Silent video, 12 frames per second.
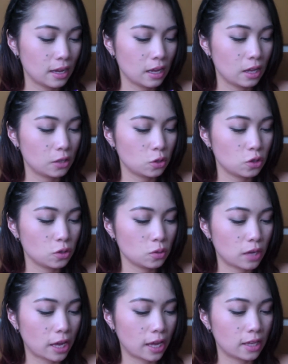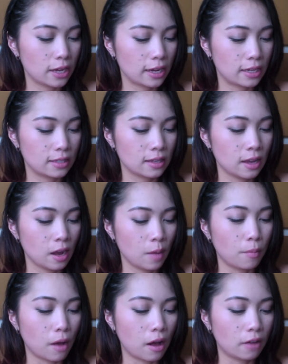you do get a nice
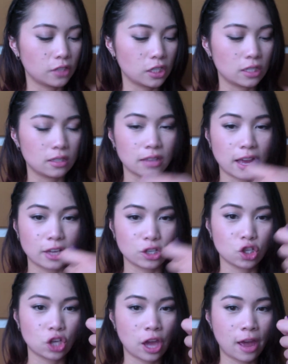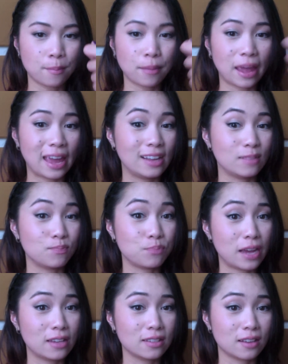mauve/champagne
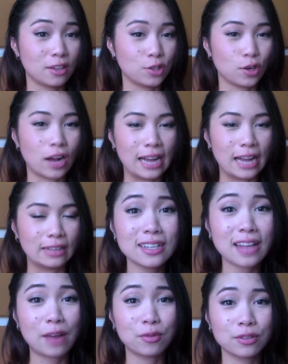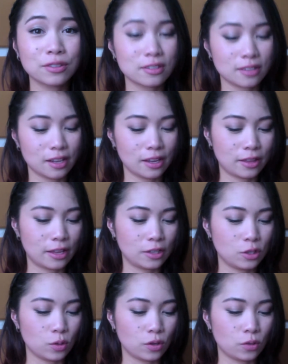base on your eyelid. I wouldn't say that
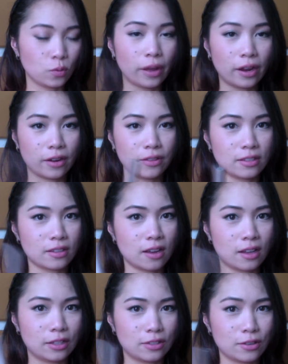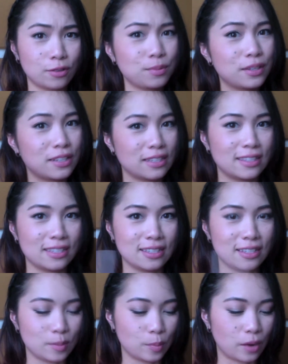you could wear this on its own because this
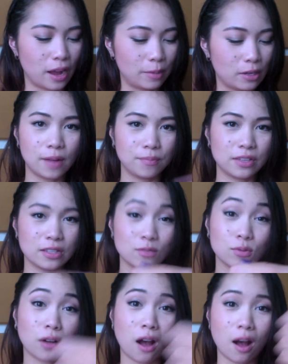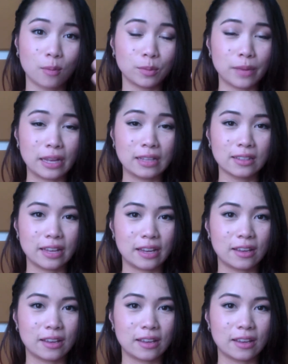is a primer. This will complement like